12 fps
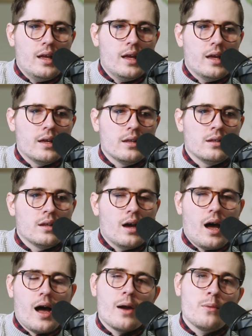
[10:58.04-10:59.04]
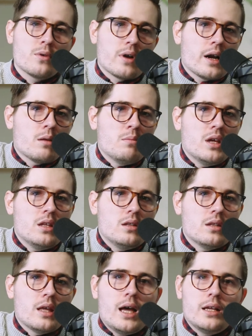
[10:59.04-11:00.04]
And I would
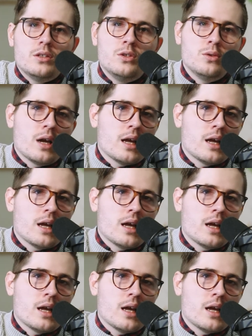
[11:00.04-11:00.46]
recommend that you